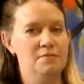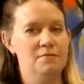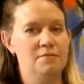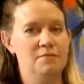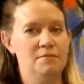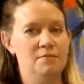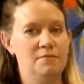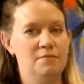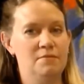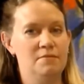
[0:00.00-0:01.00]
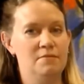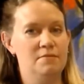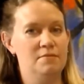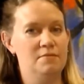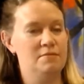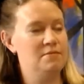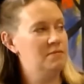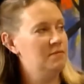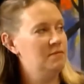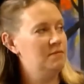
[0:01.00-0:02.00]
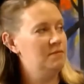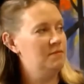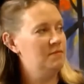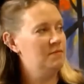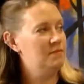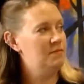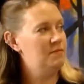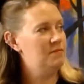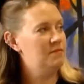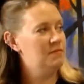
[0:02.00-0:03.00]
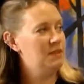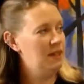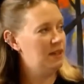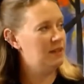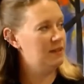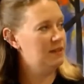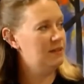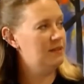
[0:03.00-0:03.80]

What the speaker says: [no speech]